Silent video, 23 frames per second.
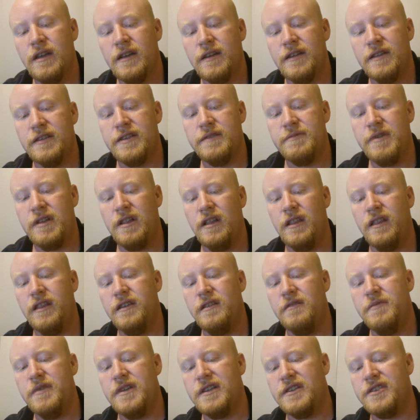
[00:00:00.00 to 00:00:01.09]
Can smell a
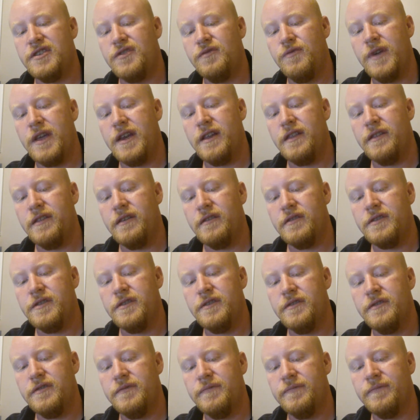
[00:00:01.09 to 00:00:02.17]
little bit of sweet in there
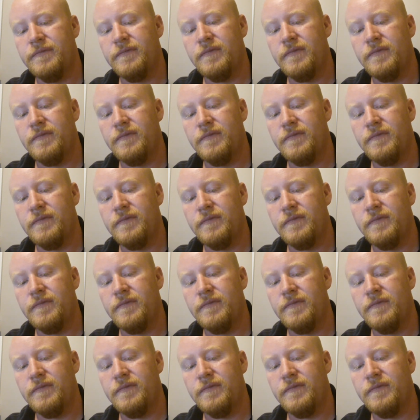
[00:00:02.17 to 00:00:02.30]
too.